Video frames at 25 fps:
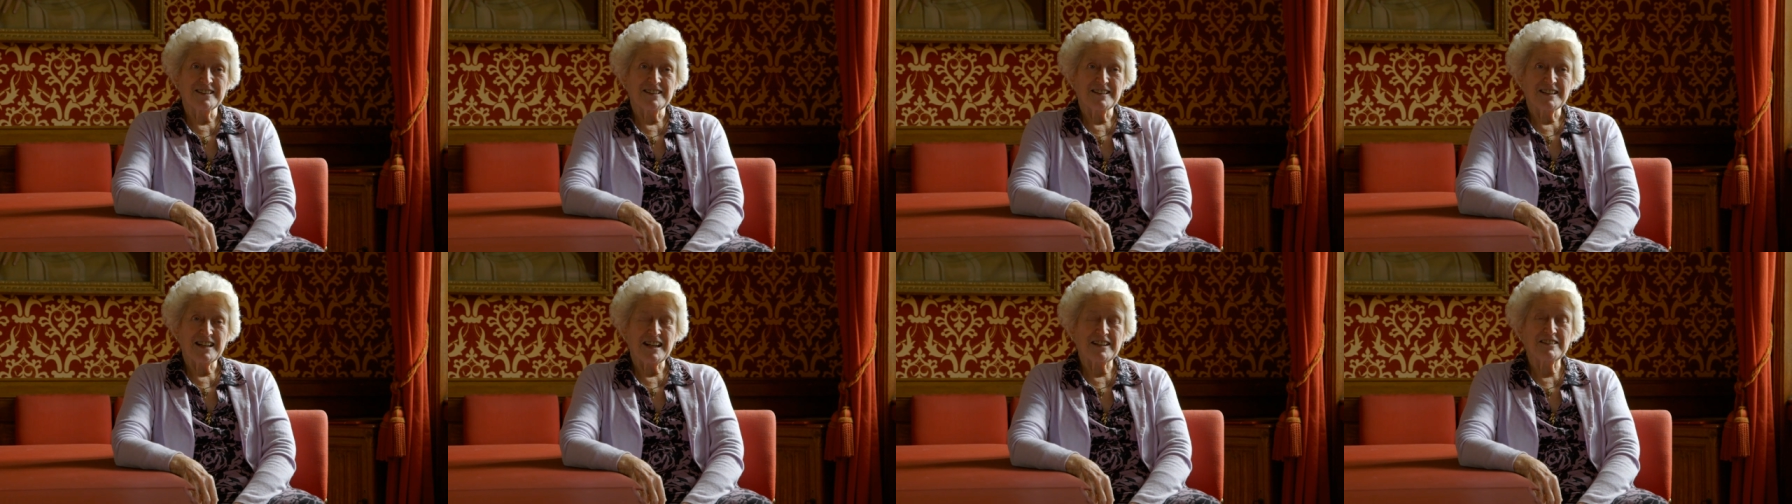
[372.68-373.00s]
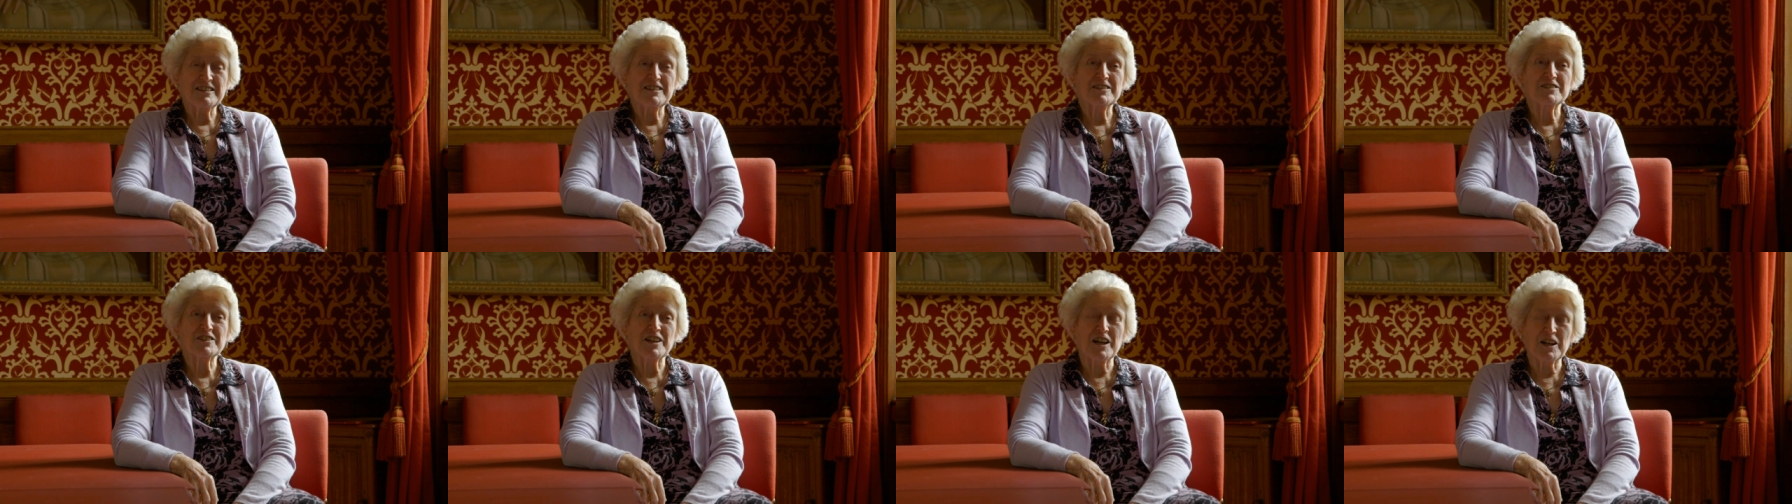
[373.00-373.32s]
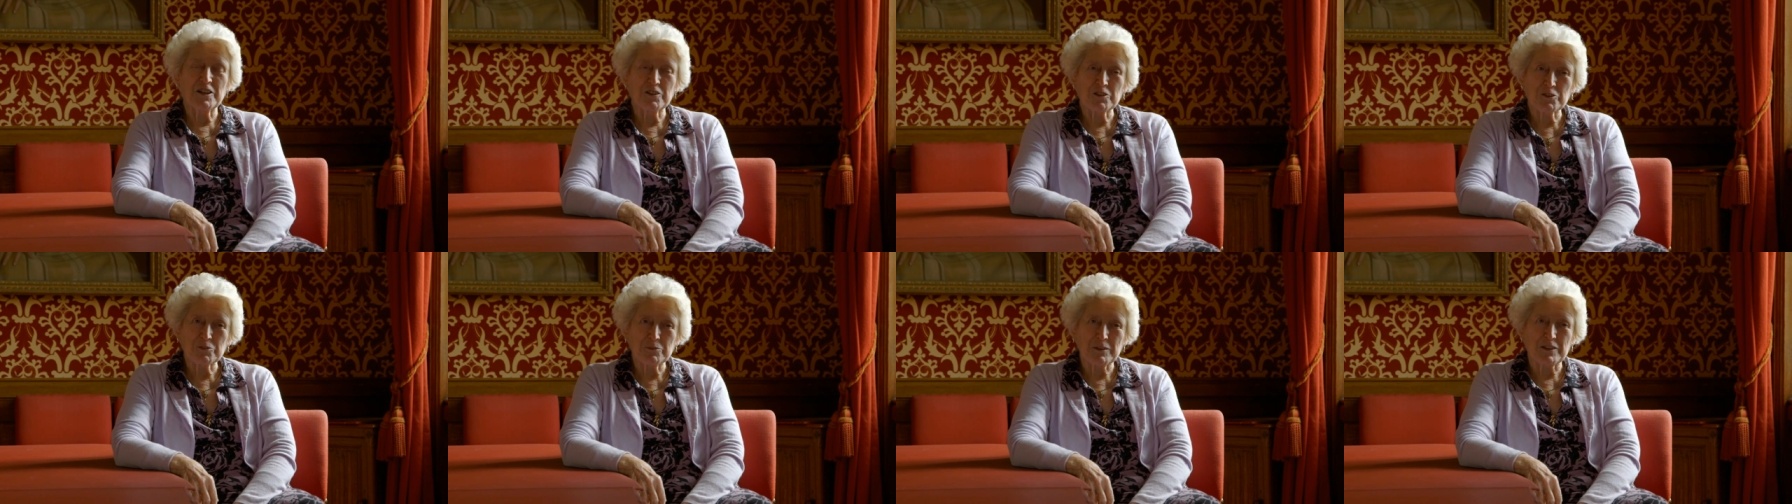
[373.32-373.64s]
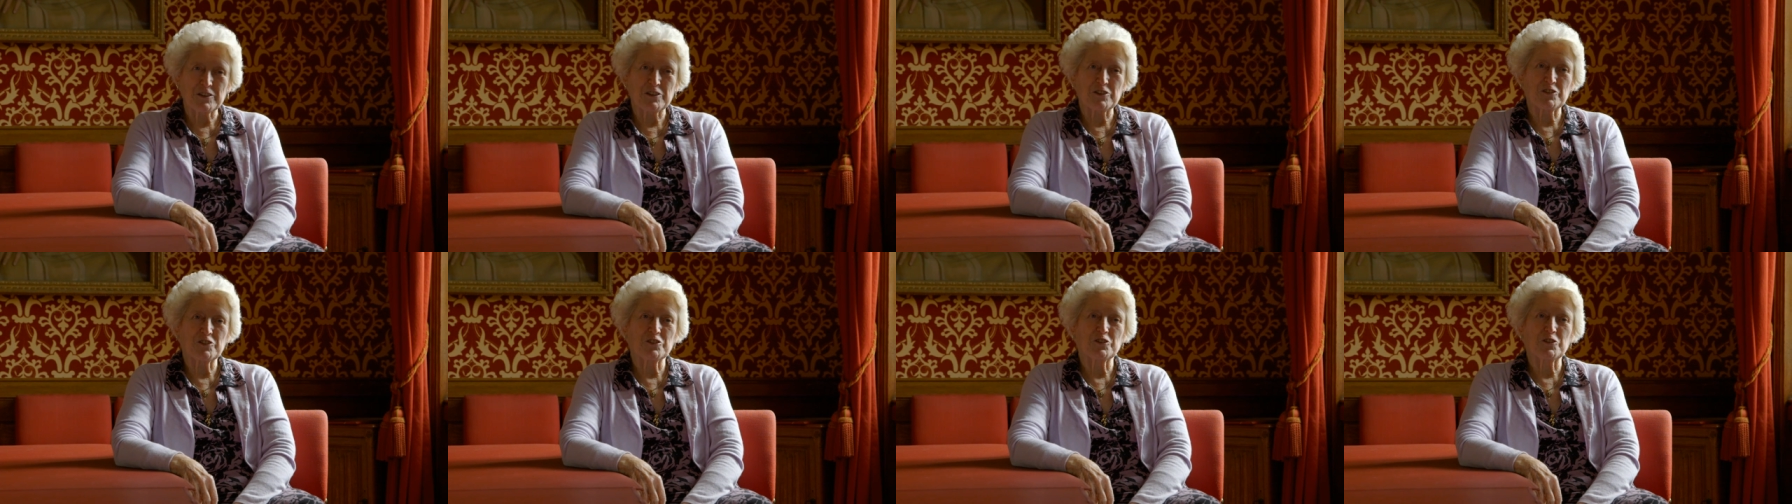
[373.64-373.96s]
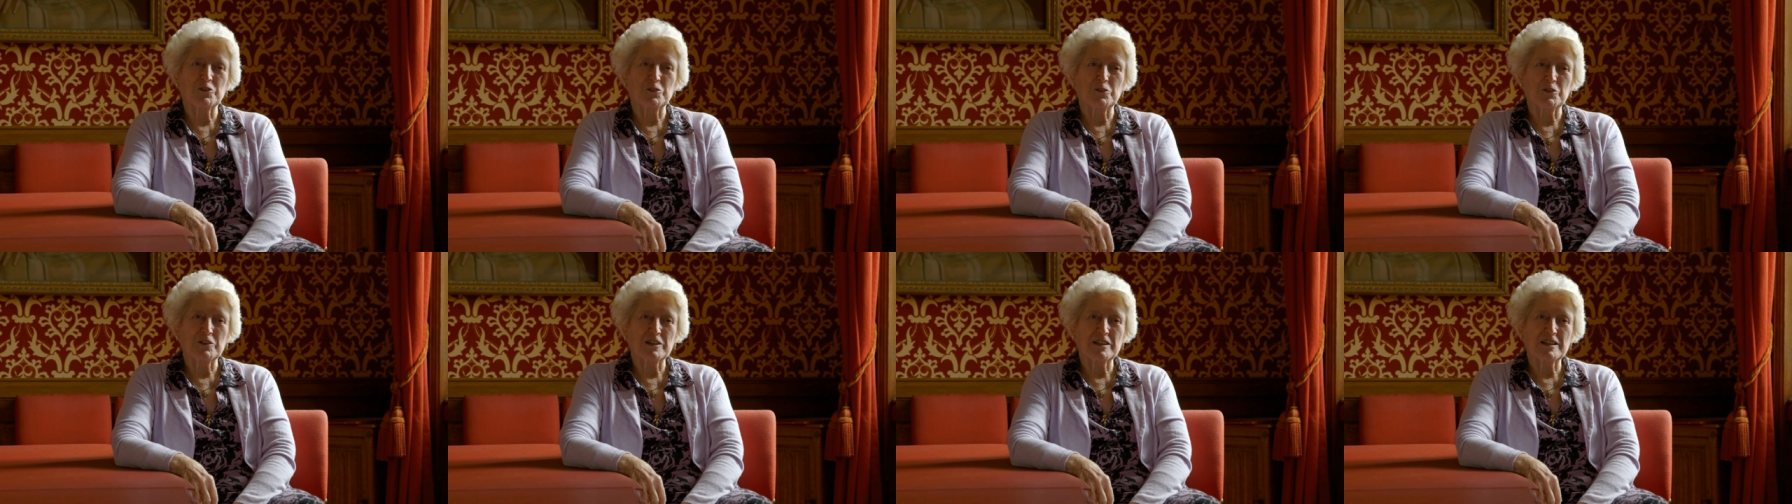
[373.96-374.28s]
And he told me this
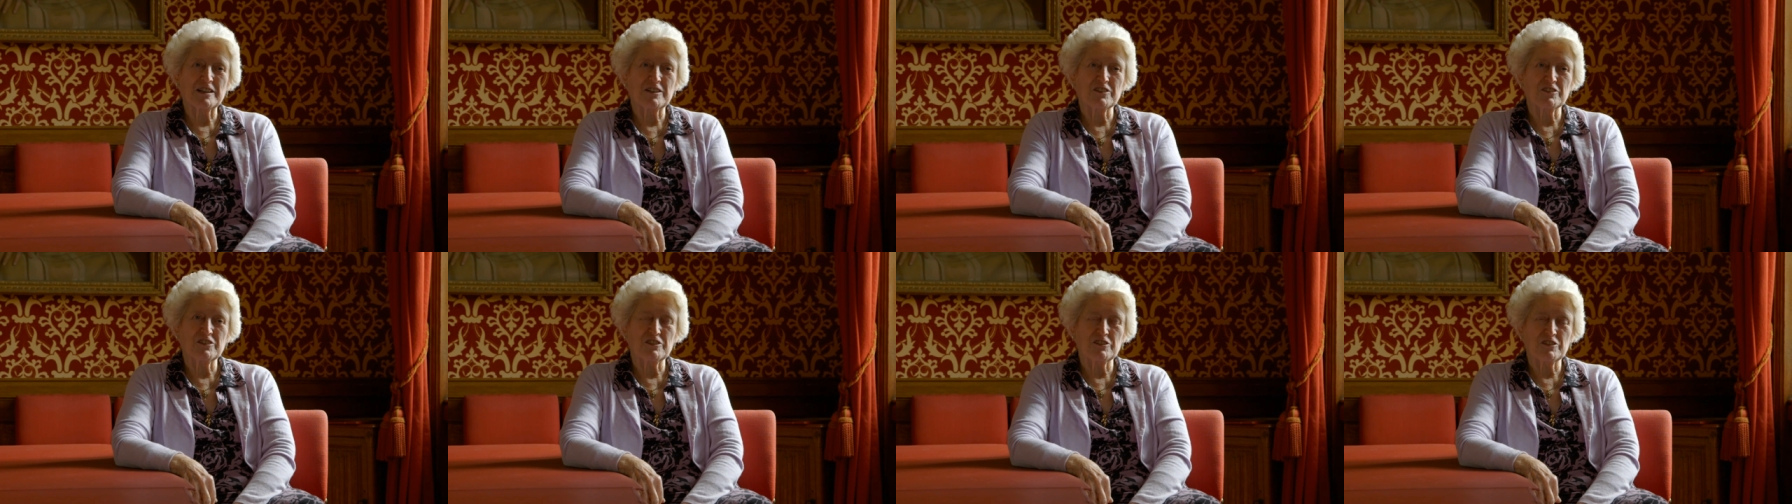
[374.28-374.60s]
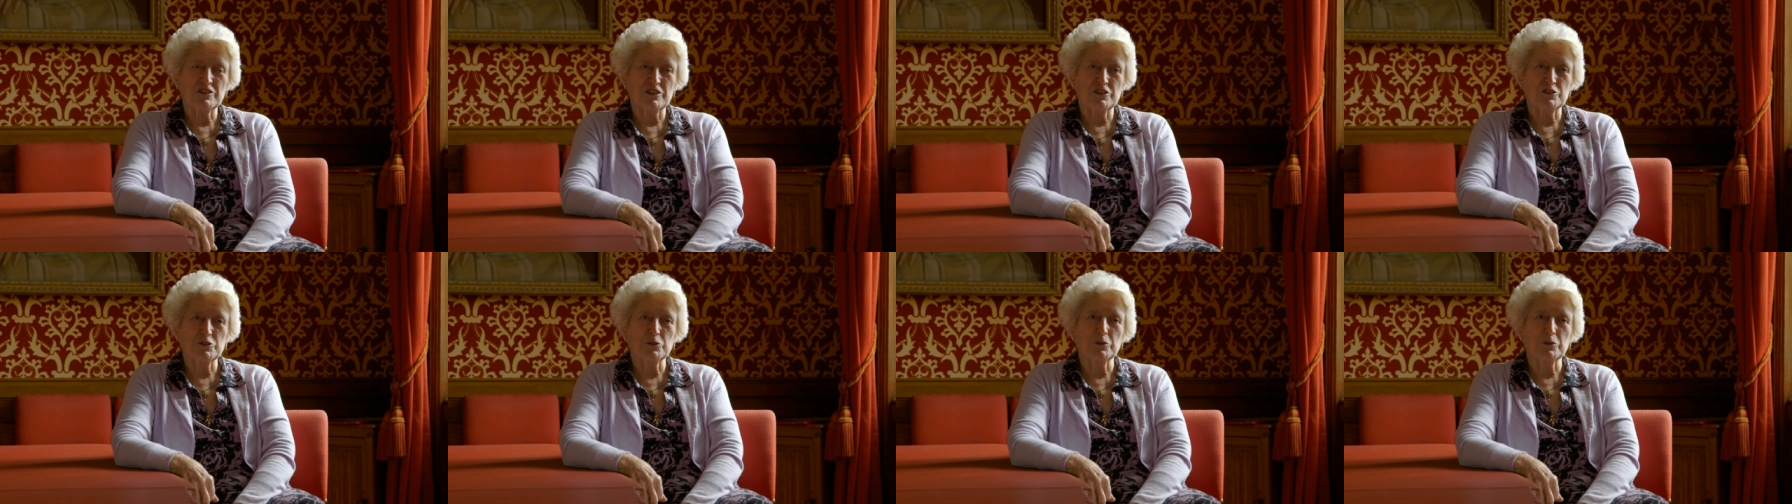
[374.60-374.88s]
story because he said,